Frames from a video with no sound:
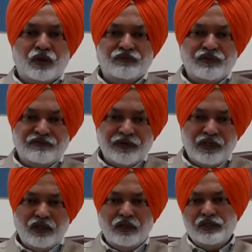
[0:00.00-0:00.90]
of the
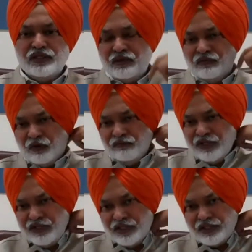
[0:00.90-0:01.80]
vehicles involved
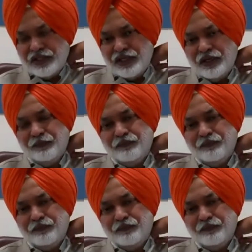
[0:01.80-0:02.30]
in the accident.